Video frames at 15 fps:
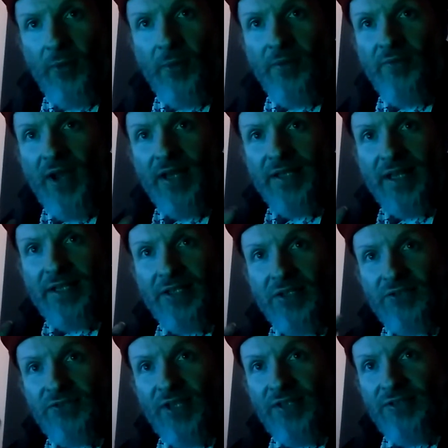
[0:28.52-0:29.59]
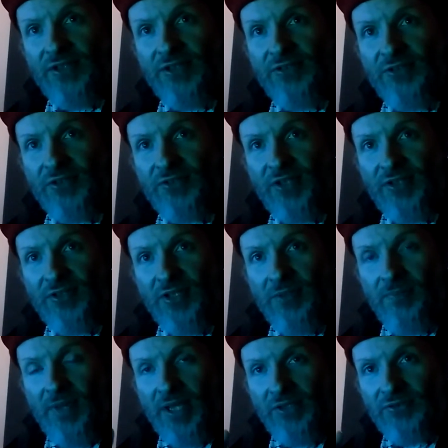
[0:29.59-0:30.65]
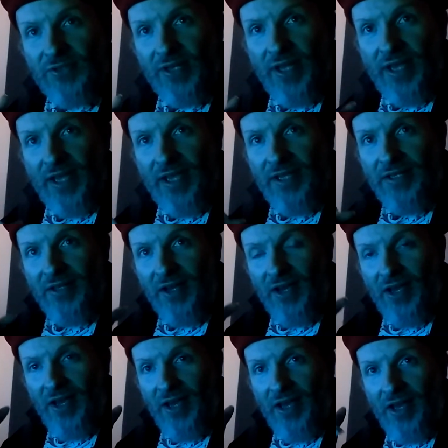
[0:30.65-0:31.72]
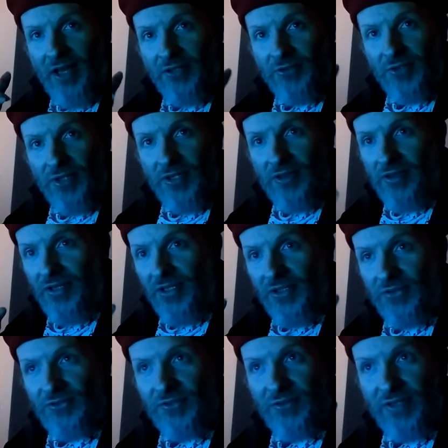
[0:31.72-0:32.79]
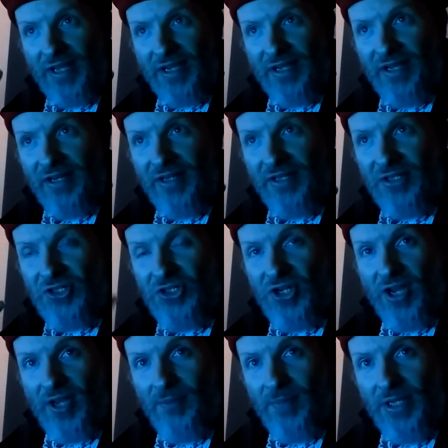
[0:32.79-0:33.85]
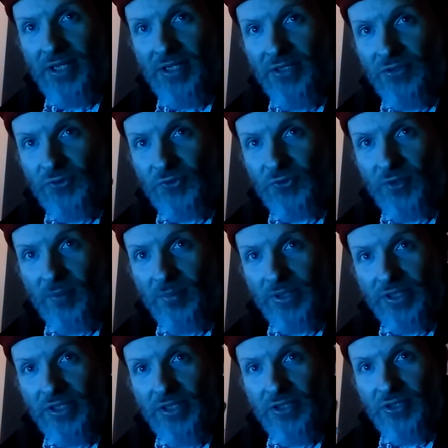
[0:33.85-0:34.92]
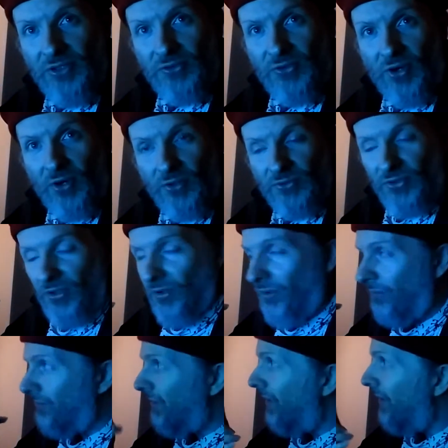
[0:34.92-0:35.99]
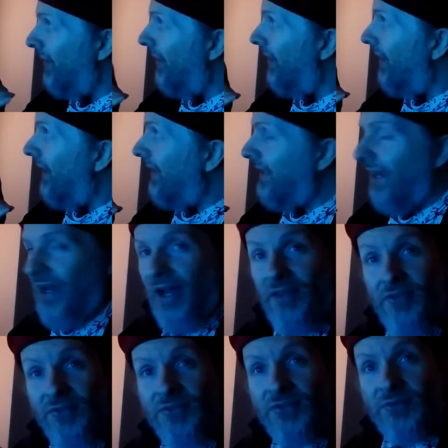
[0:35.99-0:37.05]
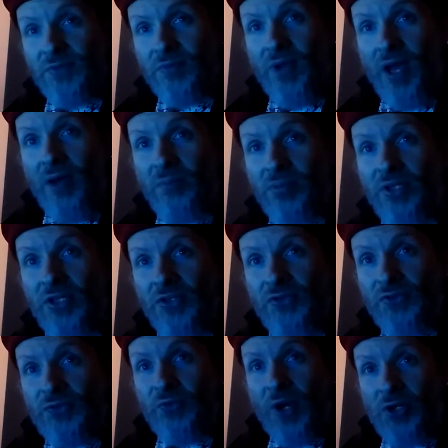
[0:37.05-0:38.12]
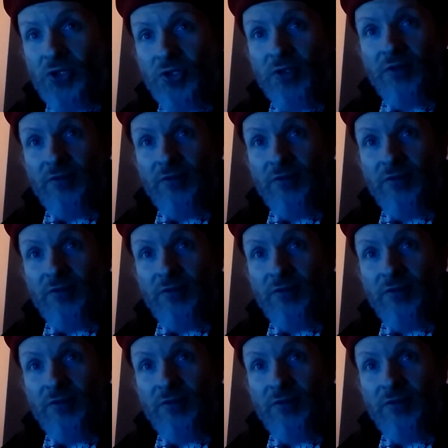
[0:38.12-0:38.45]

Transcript: we've got like an ascending, descending bass line underneath this like kind of chiming, trebly guitar tone. Yeah, this is pretty structured